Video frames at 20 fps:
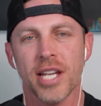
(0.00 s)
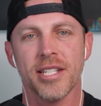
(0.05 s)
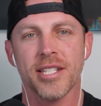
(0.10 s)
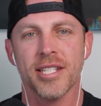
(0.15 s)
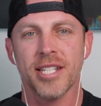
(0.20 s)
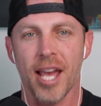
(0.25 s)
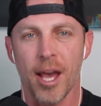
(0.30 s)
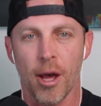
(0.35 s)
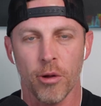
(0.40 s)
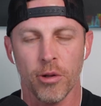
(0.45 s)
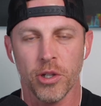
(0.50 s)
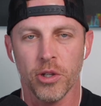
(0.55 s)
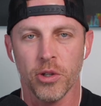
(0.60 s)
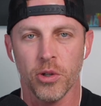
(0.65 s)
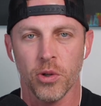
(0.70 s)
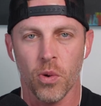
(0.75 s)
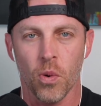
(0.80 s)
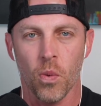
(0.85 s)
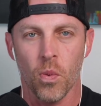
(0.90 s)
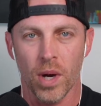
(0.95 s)
tell
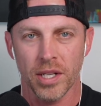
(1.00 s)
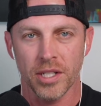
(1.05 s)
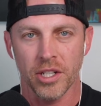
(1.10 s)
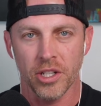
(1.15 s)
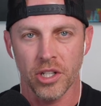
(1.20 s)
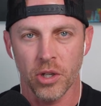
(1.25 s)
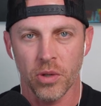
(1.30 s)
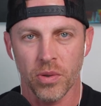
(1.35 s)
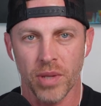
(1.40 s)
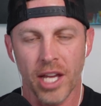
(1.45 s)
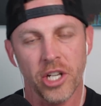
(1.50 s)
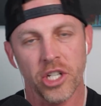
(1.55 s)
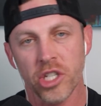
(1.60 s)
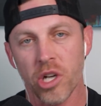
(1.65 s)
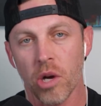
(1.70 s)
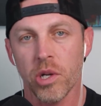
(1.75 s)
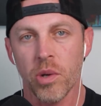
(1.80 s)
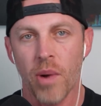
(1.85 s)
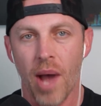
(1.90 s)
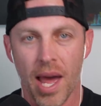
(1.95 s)
you what to do. They show
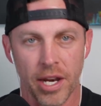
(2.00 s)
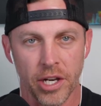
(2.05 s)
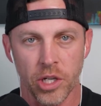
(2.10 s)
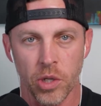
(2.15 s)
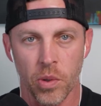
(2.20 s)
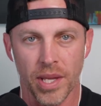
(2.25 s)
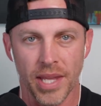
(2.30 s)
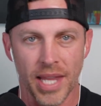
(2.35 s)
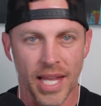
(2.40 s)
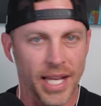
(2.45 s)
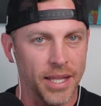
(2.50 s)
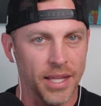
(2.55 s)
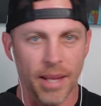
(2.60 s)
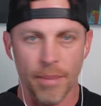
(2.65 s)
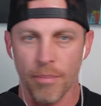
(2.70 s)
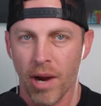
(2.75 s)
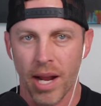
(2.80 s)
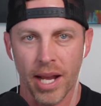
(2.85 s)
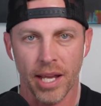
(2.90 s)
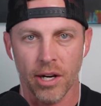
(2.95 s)
you how to do it. They
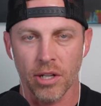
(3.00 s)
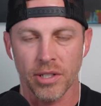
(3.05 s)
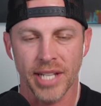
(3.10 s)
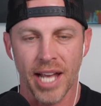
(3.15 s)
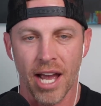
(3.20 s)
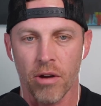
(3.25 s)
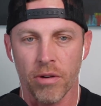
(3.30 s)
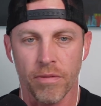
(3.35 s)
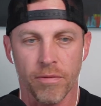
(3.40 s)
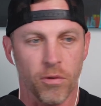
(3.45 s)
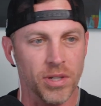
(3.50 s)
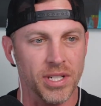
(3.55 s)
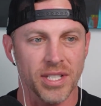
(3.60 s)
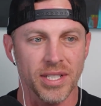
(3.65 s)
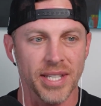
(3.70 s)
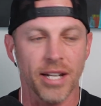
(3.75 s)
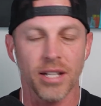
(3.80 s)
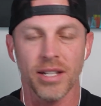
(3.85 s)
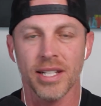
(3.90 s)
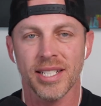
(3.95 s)
break it all down. For as
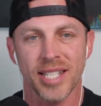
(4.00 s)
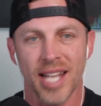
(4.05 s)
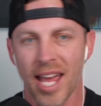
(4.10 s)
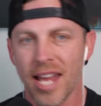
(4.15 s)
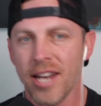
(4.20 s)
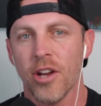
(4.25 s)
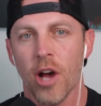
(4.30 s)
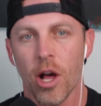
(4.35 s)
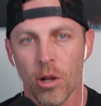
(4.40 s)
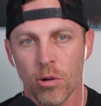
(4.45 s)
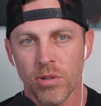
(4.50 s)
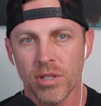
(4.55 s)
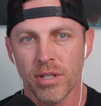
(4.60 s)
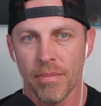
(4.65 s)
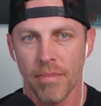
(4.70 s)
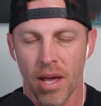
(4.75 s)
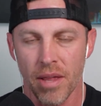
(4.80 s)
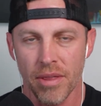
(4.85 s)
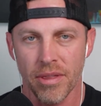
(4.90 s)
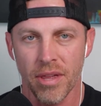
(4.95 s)
little as $10 a
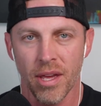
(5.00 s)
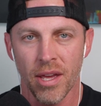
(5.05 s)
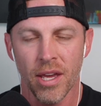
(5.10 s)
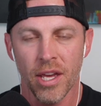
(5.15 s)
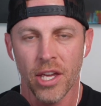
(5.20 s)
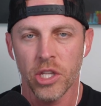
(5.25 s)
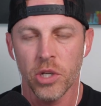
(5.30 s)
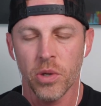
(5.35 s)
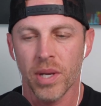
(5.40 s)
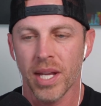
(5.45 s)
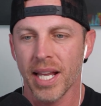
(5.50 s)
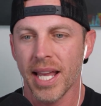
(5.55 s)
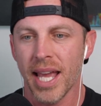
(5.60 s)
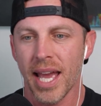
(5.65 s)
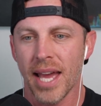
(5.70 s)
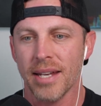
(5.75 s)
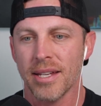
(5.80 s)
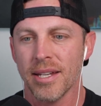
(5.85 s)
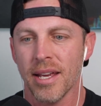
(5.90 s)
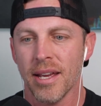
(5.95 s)
month, you can
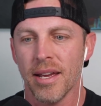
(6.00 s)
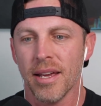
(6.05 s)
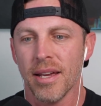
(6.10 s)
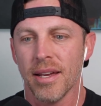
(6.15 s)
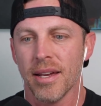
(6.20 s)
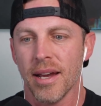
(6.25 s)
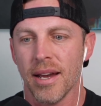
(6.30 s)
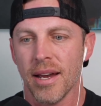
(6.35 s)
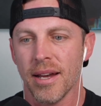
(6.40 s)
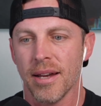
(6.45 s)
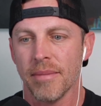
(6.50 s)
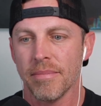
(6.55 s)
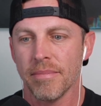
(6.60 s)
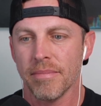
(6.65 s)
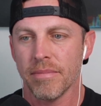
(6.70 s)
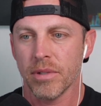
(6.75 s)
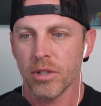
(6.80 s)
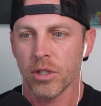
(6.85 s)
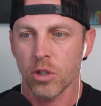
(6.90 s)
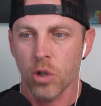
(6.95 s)
get
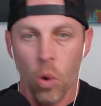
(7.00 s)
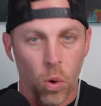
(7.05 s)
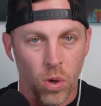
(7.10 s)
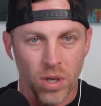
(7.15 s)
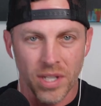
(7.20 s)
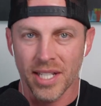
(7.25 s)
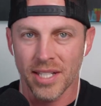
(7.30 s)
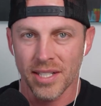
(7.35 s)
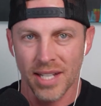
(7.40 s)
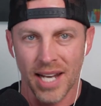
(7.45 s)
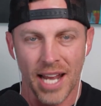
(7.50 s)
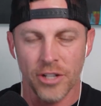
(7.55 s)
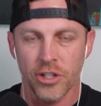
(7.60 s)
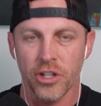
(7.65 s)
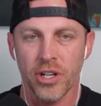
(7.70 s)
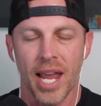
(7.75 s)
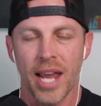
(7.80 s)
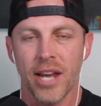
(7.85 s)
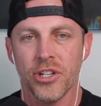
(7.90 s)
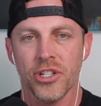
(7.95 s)
courses and
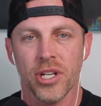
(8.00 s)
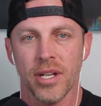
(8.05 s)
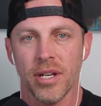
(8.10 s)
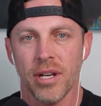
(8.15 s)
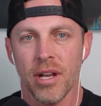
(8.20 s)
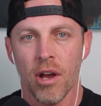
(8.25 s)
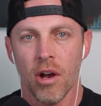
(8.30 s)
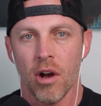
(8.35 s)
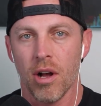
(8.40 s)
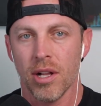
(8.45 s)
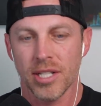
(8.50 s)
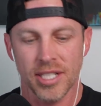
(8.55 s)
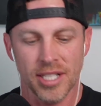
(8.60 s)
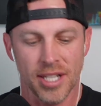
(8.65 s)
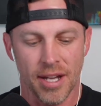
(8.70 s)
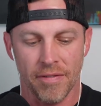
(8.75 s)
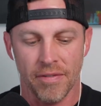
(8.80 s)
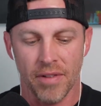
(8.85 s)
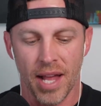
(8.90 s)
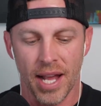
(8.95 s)
education on
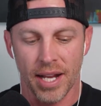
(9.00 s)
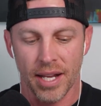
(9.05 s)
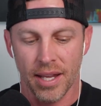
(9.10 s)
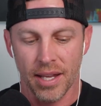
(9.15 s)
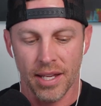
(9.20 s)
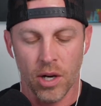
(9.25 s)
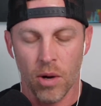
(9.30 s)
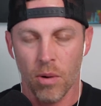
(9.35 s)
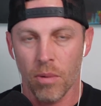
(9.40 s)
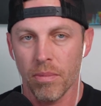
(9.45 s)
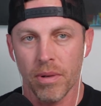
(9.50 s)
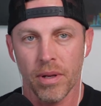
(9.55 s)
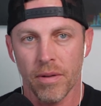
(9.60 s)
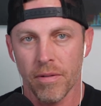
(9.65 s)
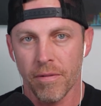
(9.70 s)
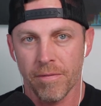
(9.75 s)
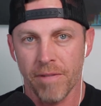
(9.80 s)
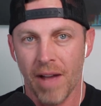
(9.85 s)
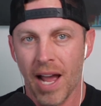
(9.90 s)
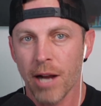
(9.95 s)
stuff like, you know,
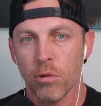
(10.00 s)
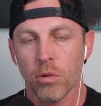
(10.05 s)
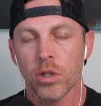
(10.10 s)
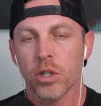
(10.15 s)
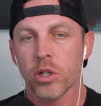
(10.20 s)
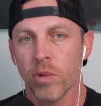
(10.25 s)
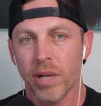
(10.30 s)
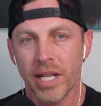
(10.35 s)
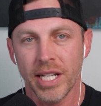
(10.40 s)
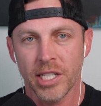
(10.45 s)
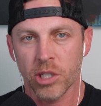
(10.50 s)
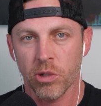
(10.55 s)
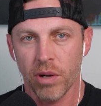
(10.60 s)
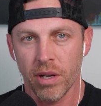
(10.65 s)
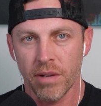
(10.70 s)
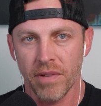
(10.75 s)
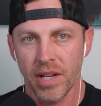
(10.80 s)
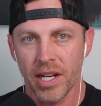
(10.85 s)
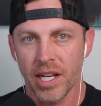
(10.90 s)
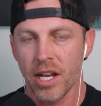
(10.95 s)
viral green
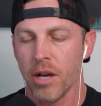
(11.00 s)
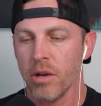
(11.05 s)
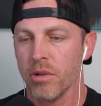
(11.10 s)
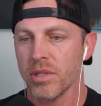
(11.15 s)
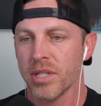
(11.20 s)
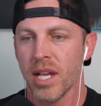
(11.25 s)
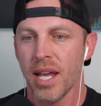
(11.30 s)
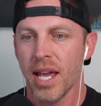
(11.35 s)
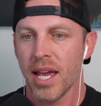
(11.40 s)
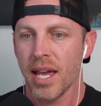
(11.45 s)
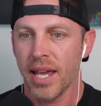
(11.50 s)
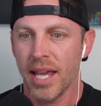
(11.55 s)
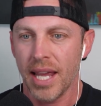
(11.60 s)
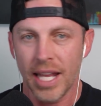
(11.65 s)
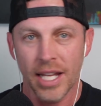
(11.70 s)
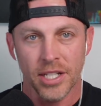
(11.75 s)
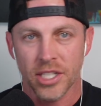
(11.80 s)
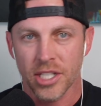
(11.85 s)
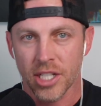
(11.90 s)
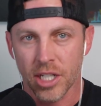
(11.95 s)
screen videos,
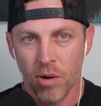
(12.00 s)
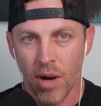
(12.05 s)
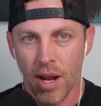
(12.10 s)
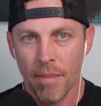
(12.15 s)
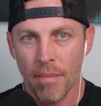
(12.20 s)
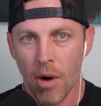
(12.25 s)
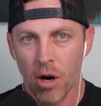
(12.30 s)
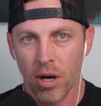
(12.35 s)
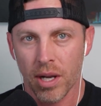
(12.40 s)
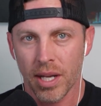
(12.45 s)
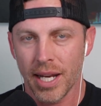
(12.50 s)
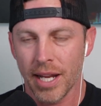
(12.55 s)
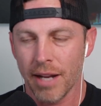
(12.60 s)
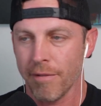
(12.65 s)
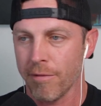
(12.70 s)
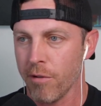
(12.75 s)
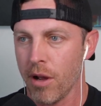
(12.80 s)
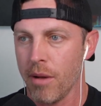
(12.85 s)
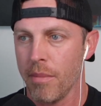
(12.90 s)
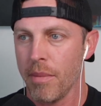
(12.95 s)
Instagram marketing
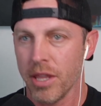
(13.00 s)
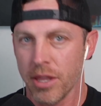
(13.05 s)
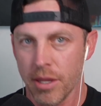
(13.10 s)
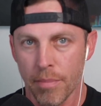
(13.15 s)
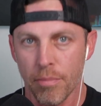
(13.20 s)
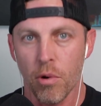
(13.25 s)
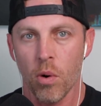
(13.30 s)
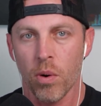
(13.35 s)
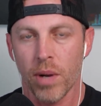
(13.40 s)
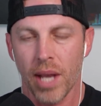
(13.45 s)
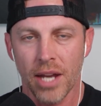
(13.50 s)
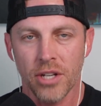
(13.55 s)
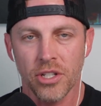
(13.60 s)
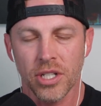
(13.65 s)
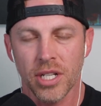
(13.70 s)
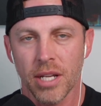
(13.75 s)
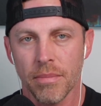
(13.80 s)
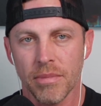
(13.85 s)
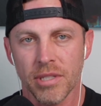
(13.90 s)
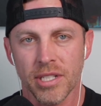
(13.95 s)
from the Broker
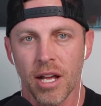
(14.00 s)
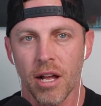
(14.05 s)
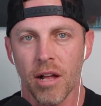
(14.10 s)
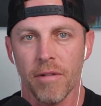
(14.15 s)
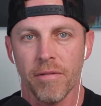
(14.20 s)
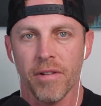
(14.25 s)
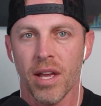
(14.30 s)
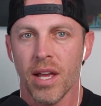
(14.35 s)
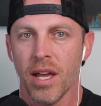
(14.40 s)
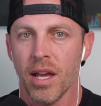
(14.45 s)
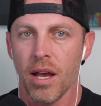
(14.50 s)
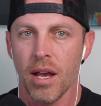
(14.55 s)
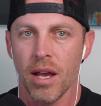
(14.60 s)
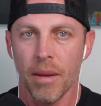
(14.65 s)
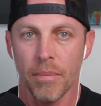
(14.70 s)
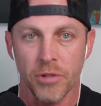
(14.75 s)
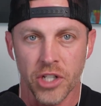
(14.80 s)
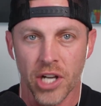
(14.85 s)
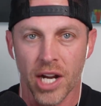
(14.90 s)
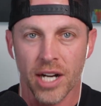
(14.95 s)
Agent himself,
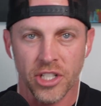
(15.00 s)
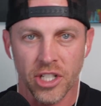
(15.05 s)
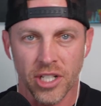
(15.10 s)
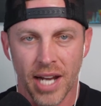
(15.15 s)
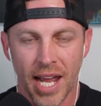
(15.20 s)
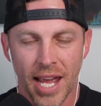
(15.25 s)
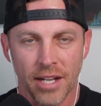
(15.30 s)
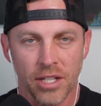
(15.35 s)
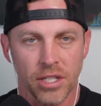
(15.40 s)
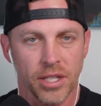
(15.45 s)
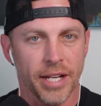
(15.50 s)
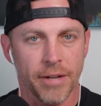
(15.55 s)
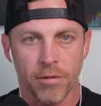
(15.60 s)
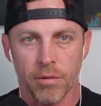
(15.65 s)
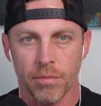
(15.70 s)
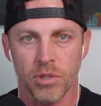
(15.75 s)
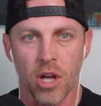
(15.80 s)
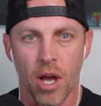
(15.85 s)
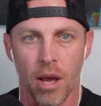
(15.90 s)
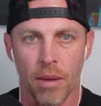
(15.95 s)
objection handling
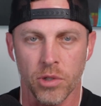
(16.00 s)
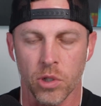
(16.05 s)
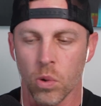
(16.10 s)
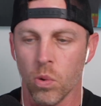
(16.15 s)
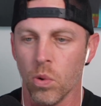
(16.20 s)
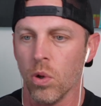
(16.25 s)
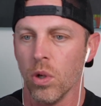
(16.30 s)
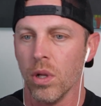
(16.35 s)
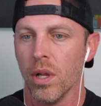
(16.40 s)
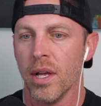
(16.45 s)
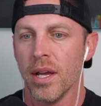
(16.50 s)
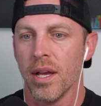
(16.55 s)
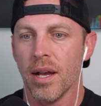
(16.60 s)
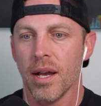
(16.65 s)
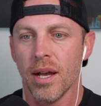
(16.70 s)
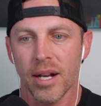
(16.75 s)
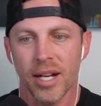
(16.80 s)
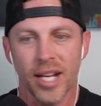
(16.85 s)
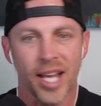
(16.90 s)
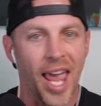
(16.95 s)
from Tom Toole,
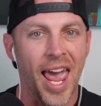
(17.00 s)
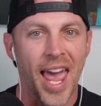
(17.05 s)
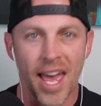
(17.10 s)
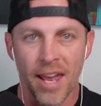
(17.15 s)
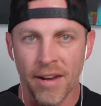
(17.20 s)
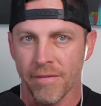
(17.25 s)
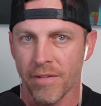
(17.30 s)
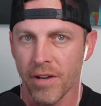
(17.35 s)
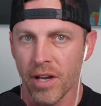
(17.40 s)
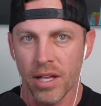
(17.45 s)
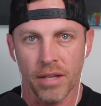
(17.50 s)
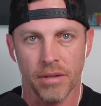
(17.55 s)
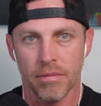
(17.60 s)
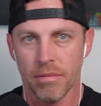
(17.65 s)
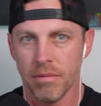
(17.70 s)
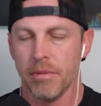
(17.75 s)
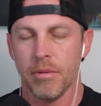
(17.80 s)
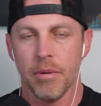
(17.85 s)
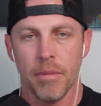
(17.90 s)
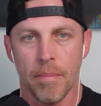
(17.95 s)
Canva,
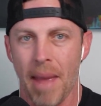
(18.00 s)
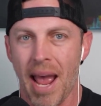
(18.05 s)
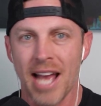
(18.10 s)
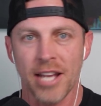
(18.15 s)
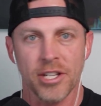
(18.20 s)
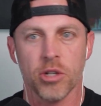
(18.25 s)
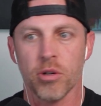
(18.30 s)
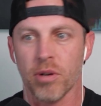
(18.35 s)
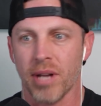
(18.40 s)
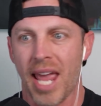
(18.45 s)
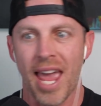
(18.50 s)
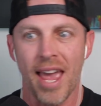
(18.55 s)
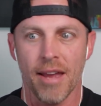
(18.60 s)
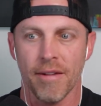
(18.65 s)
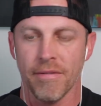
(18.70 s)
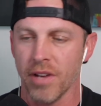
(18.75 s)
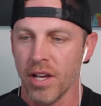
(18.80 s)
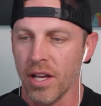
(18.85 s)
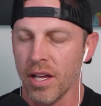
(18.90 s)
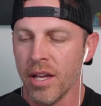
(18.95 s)
Master
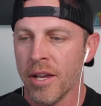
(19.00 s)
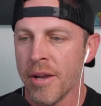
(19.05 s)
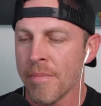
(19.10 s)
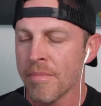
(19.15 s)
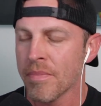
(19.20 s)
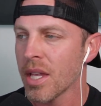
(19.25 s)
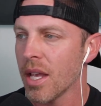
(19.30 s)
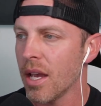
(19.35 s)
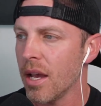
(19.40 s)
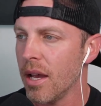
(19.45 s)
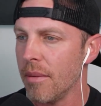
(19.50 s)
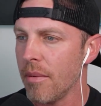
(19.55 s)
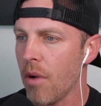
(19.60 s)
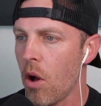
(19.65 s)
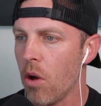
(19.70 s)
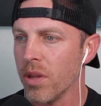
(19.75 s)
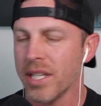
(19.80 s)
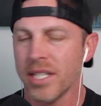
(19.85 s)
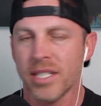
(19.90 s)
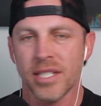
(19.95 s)
Canva,
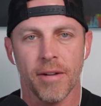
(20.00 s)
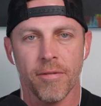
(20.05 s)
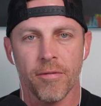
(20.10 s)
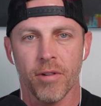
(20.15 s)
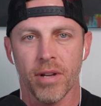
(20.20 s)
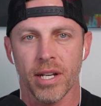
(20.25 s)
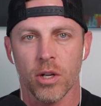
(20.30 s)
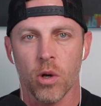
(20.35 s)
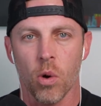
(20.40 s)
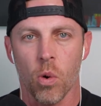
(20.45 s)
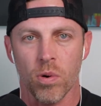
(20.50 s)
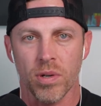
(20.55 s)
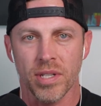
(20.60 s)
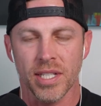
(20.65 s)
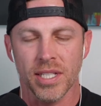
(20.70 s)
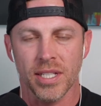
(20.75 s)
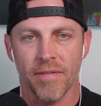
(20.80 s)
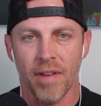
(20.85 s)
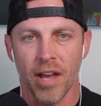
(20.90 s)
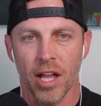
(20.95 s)
all these different
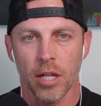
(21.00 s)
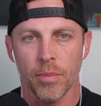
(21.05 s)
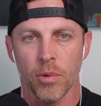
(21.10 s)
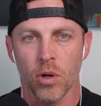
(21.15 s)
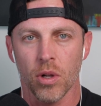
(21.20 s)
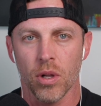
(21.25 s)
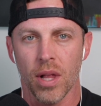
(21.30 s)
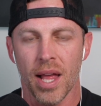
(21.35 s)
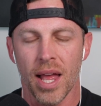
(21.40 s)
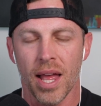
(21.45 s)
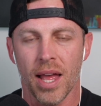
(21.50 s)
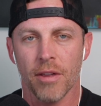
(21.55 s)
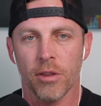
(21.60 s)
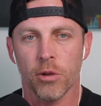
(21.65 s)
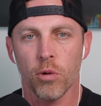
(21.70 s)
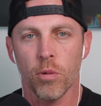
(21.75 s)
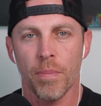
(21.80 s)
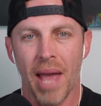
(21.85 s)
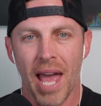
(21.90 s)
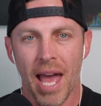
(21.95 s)
courses available
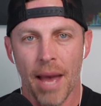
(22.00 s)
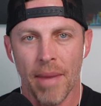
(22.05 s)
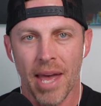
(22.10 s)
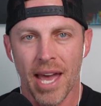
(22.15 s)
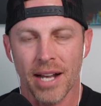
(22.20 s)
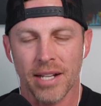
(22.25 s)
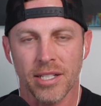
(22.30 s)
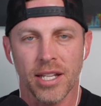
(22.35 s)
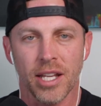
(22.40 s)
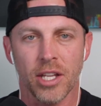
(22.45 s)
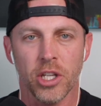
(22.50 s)
through BAMX.